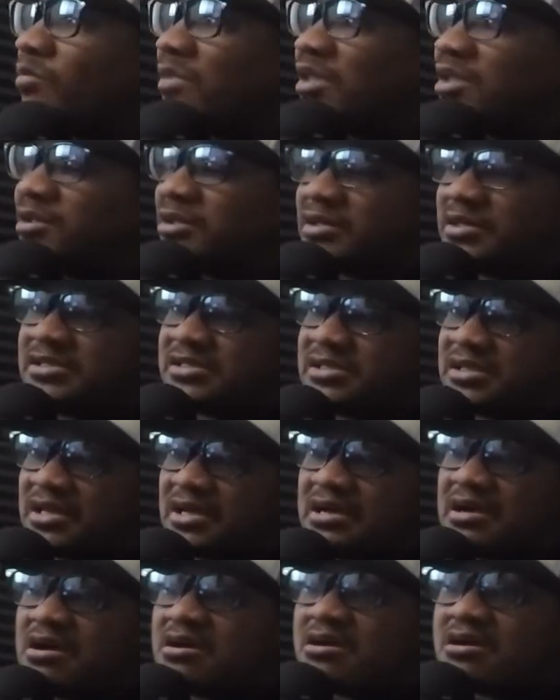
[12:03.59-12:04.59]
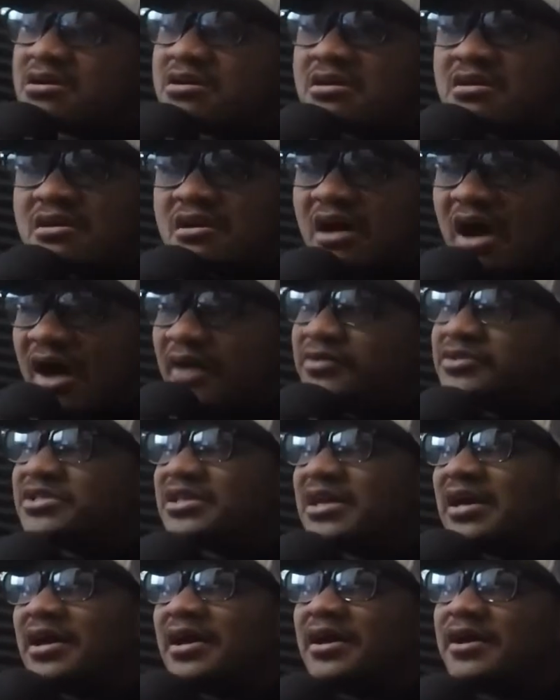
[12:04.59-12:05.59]
Cause I was
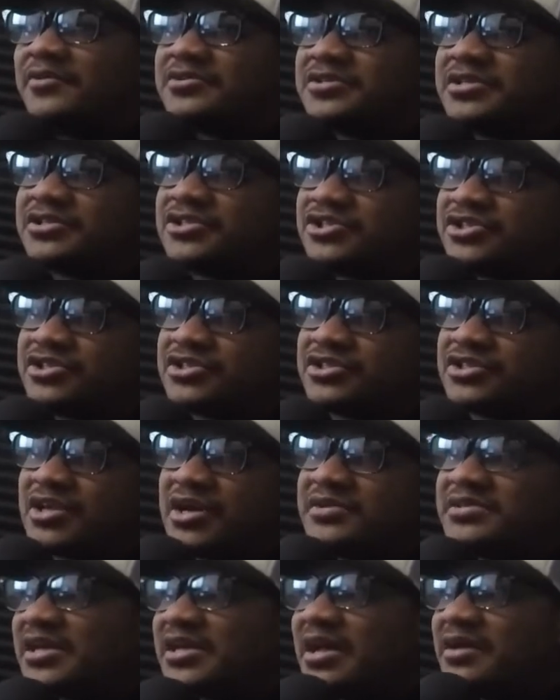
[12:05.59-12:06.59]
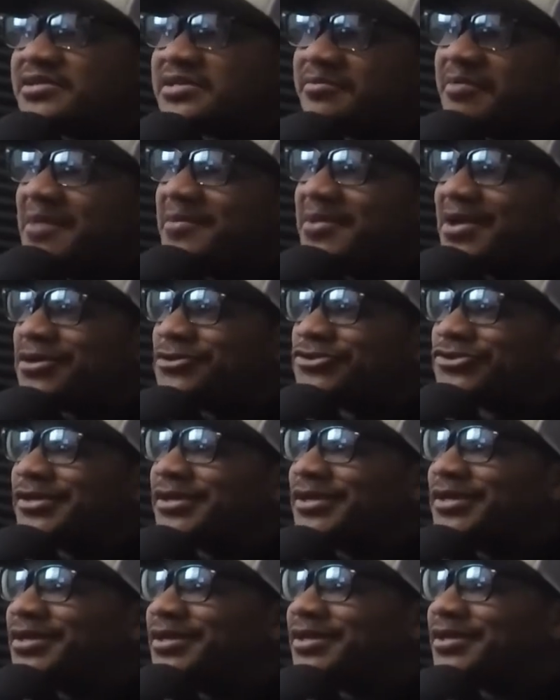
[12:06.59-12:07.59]
thinking, I was like, maybe I'll
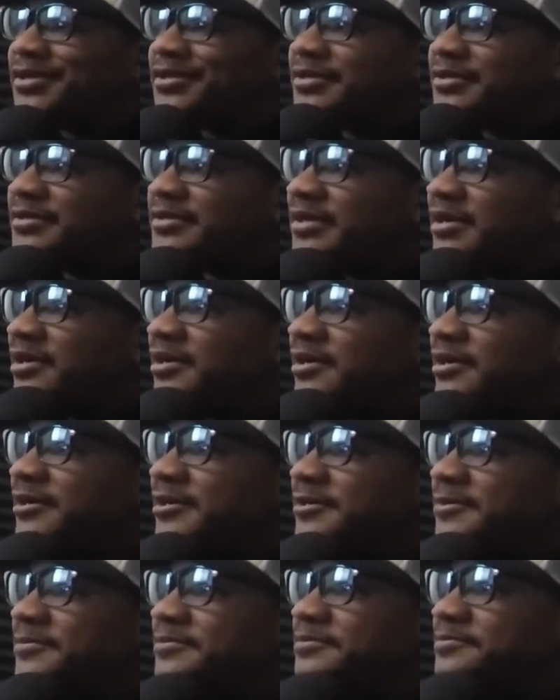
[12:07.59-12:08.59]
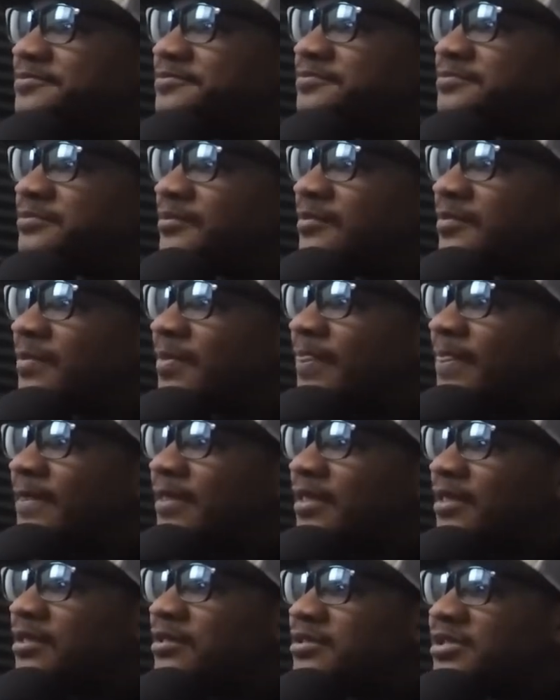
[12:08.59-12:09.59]
drink.
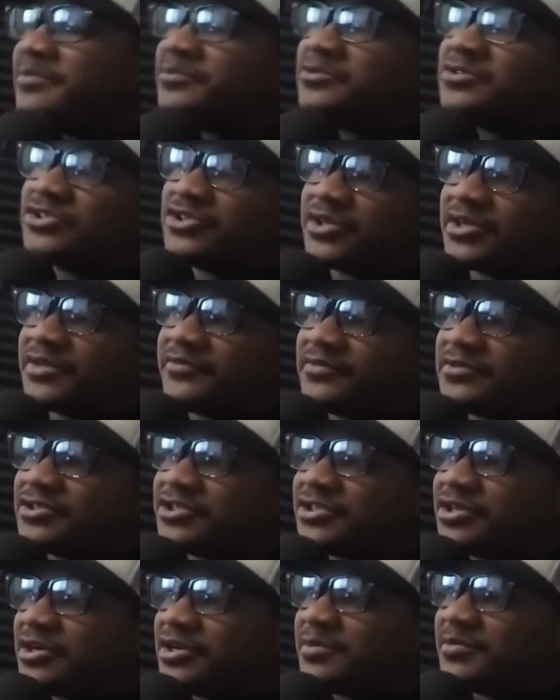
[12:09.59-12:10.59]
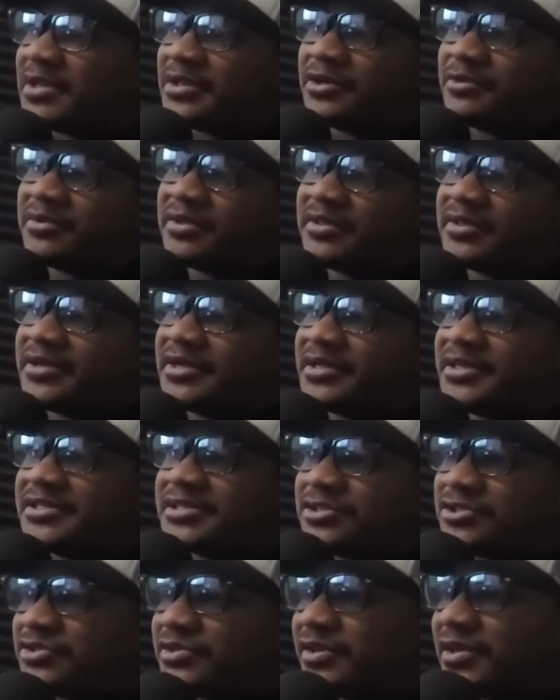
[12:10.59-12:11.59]
Tim was drinking for sure. My little brother, he doesn't
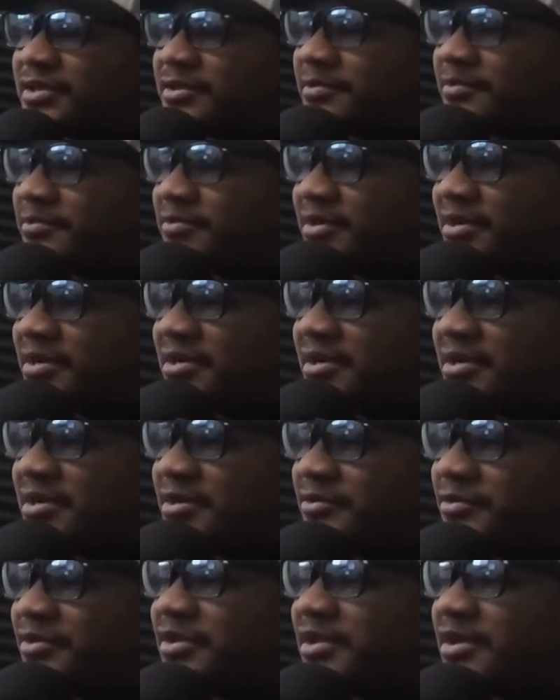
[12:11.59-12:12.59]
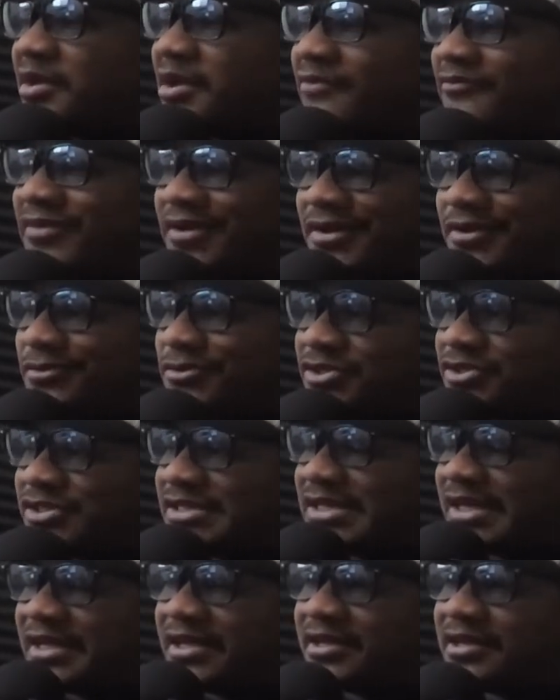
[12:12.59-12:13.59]
drink, but we were like, oh fuck it, we'll just
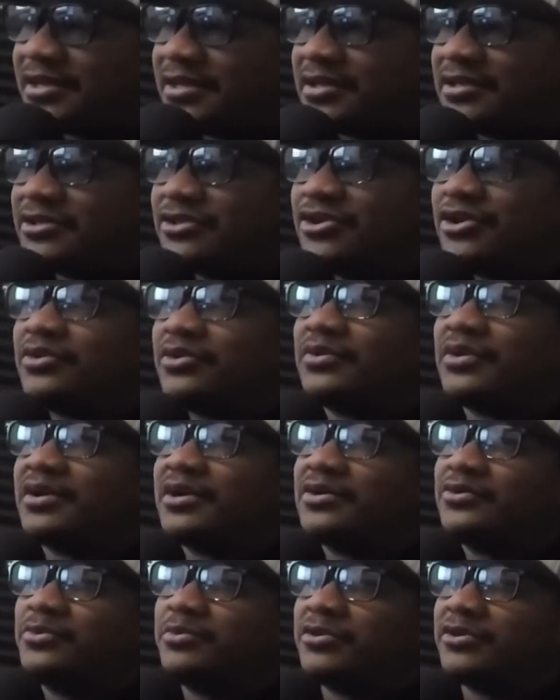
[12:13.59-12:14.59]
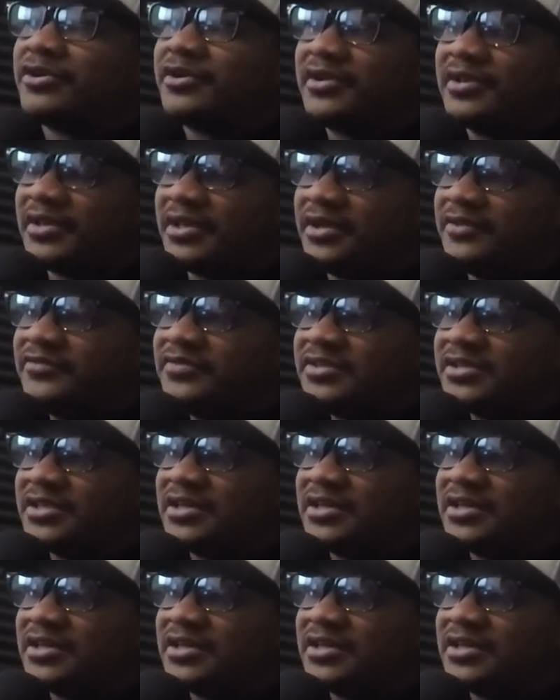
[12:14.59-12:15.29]
take a Uber or Lyft.